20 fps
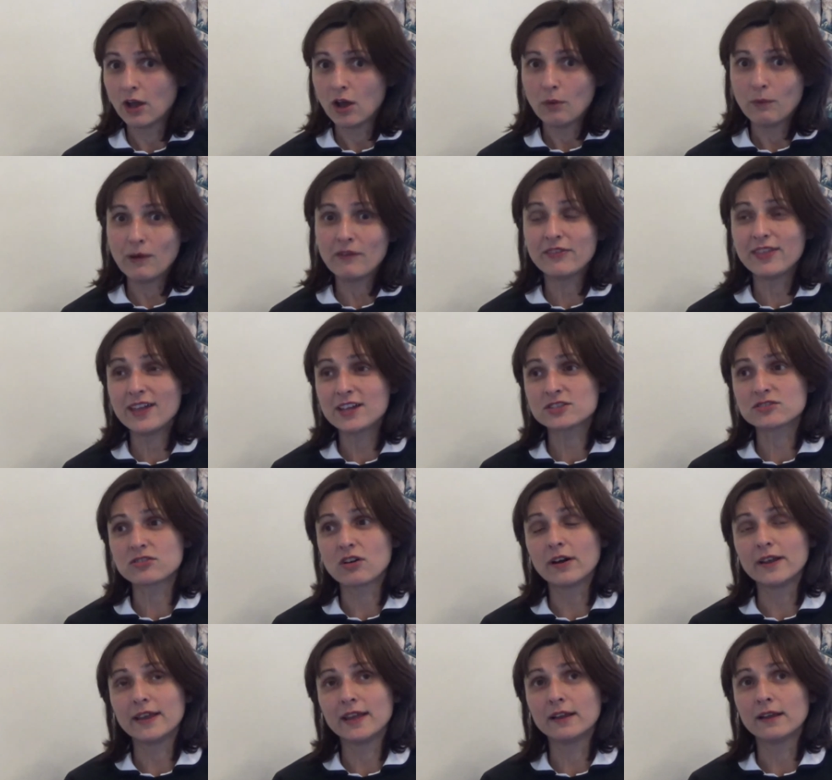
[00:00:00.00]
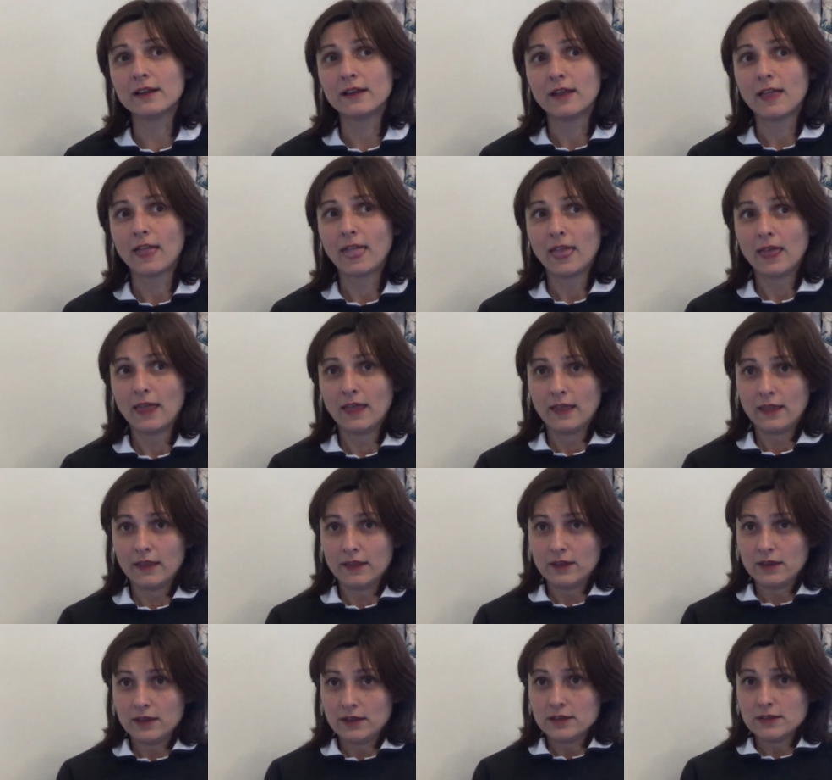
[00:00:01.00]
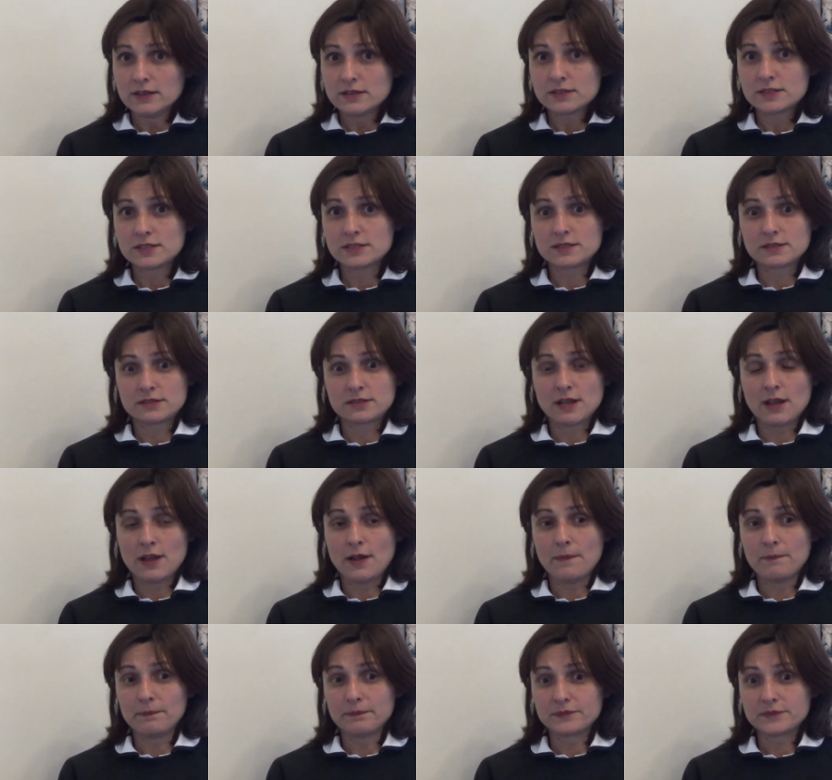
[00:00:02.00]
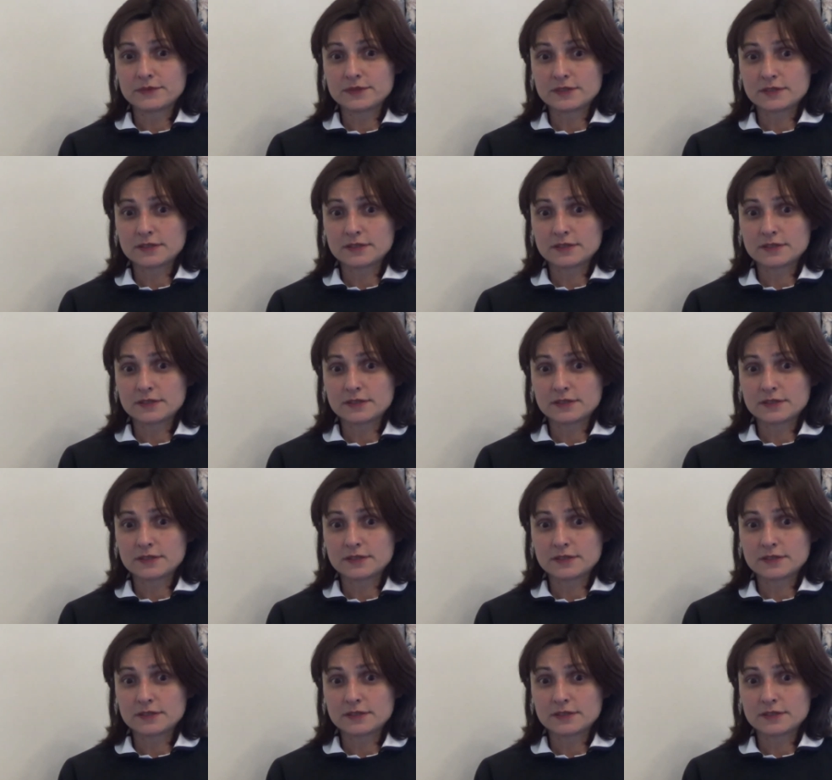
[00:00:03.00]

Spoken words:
whether they're trying to